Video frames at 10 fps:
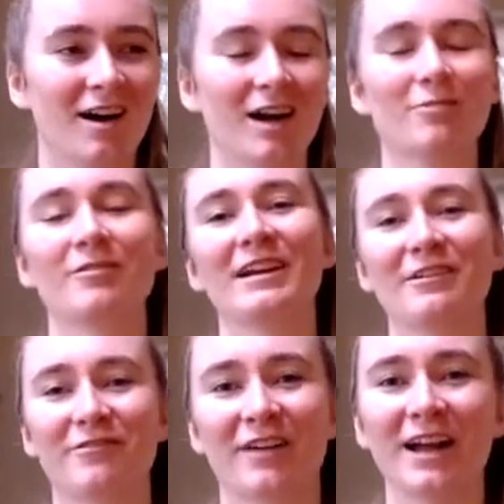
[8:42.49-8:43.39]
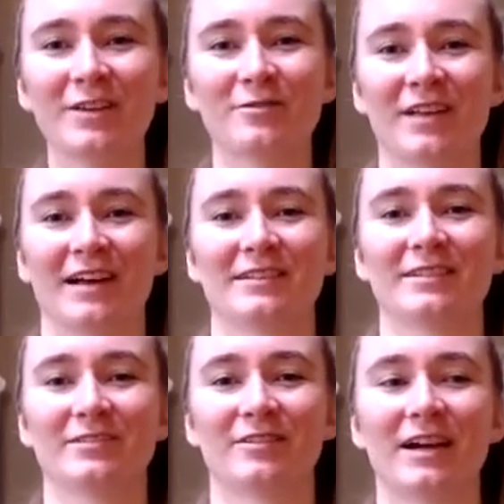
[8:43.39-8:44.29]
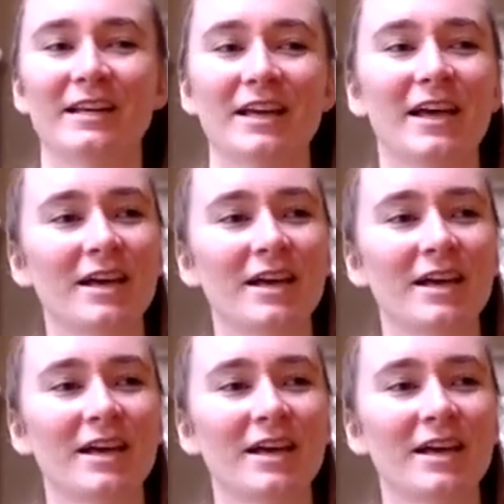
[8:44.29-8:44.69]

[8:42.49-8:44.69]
I really value that, right?